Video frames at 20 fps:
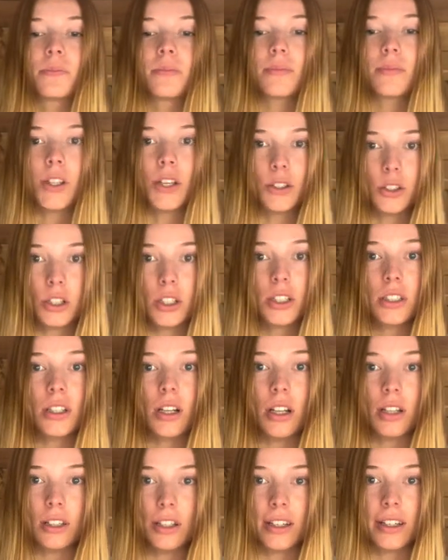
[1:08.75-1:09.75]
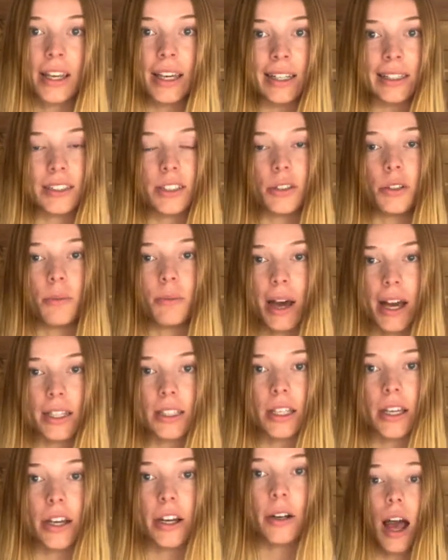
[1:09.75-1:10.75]
you should look into Max
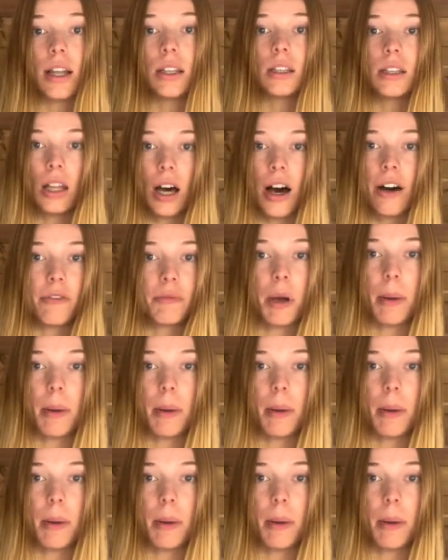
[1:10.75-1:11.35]
Air. I love my